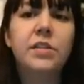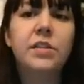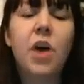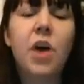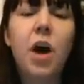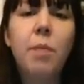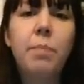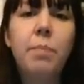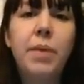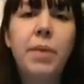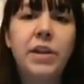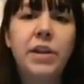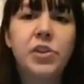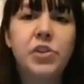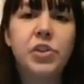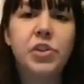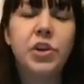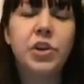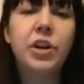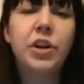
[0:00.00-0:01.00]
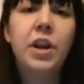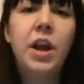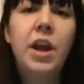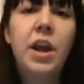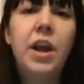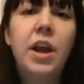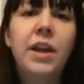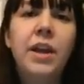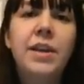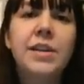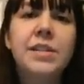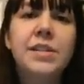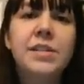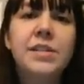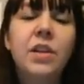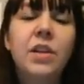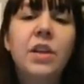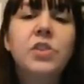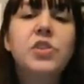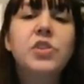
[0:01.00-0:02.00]
the top picture
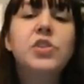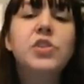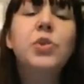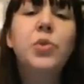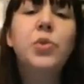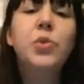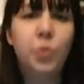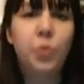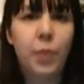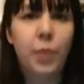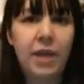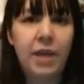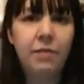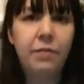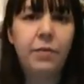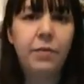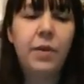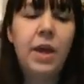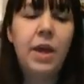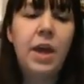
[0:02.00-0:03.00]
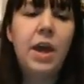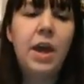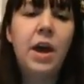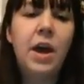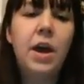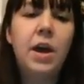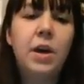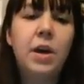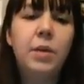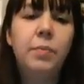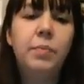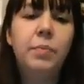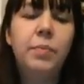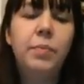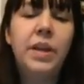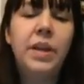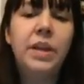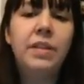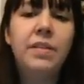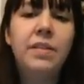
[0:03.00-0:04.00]
is a longitudinal wave.
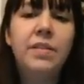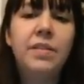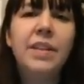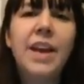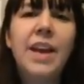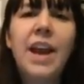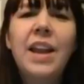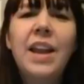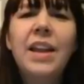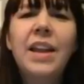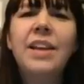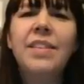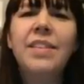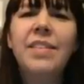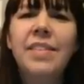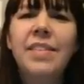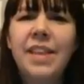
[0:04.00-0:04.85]
It's kind of like a